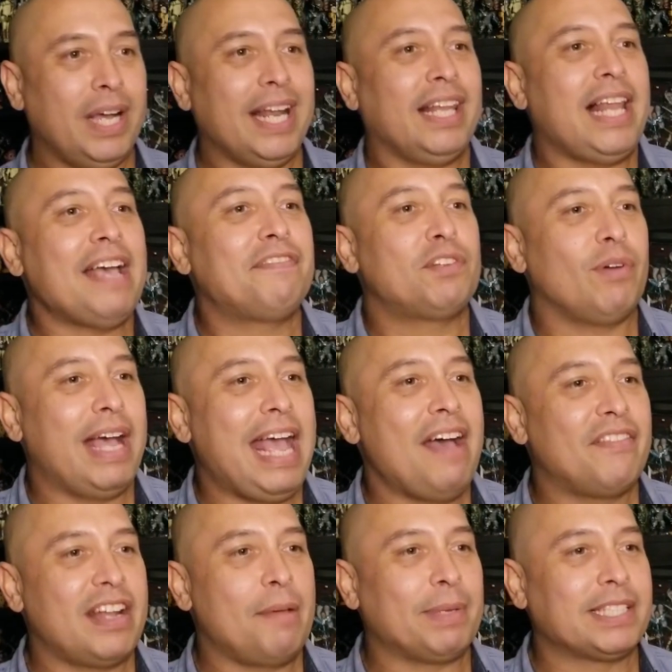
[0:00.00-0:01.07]
kind of life do I
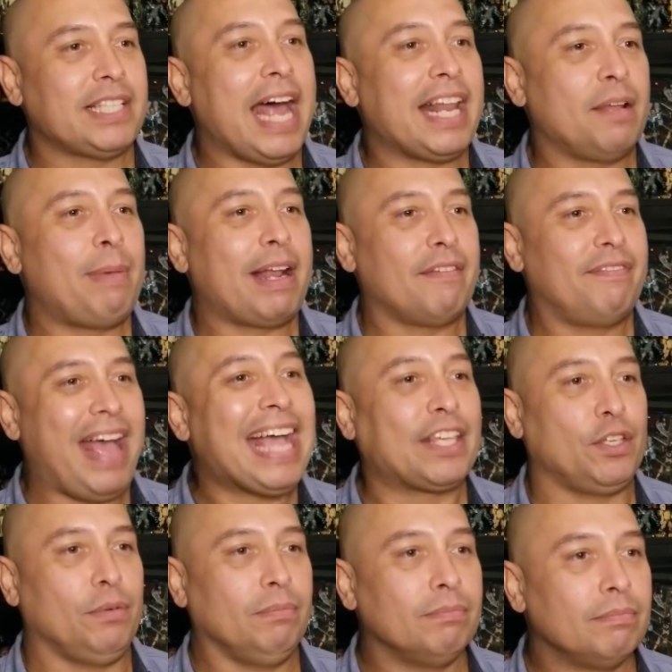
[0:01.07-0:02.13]
have that I'm excited about a vacuum?